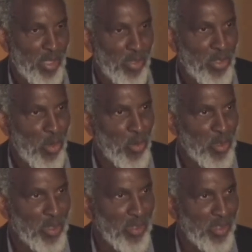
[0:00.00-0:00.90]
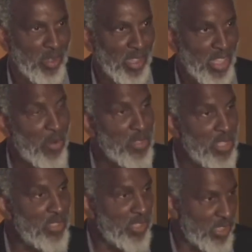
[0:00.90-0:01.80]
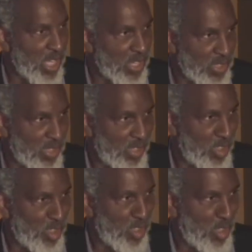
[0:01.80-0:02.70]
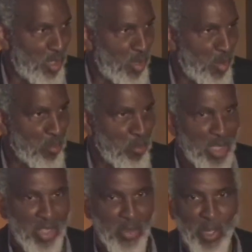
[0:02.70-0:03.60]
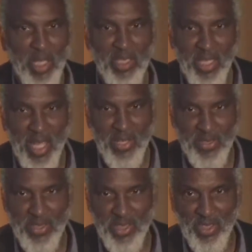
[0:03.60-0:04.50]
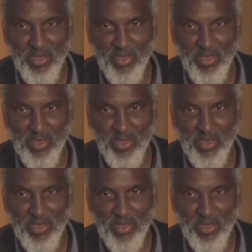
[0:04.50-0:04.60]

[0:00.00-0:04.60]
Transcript: don't guarantee success, but it greatly enhances it.